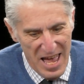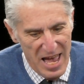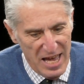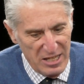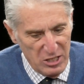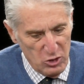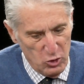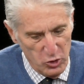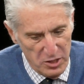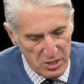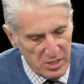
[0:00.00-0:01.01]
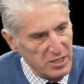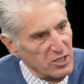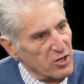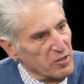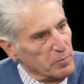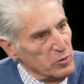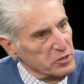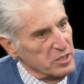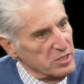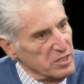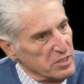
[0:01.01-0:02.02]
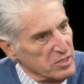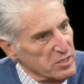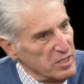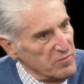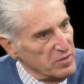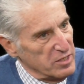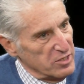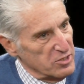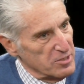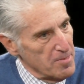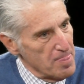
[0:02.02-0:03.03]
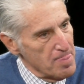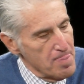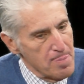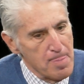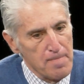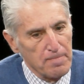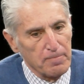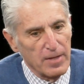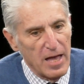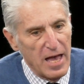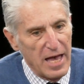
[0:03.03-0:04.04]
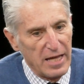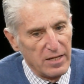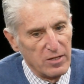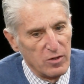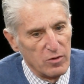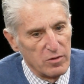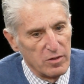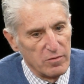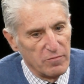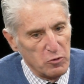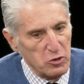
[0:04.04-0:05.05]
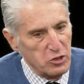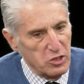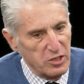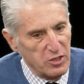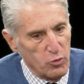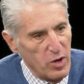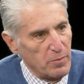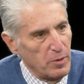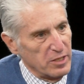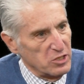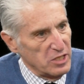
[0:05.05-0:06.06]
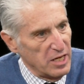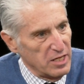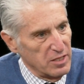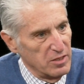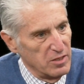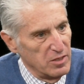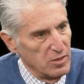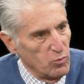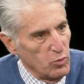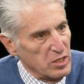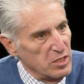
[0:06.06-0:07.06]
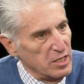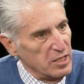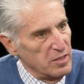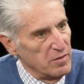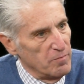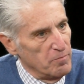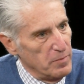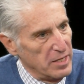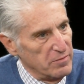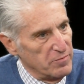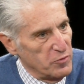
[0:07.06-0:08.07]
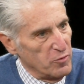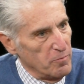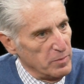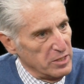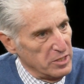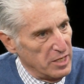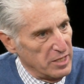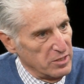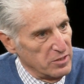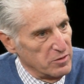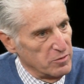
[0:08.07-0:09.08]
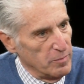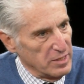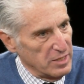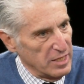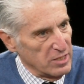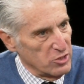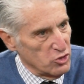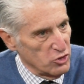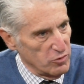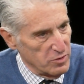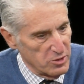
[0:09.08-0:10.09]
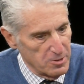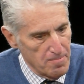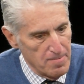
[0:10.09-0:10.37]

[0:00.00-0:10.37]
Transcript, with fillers: and you look at the synagogue bulletins in the 70s, and first you see the rabbi saying, we need men for a minyan to maintain the service.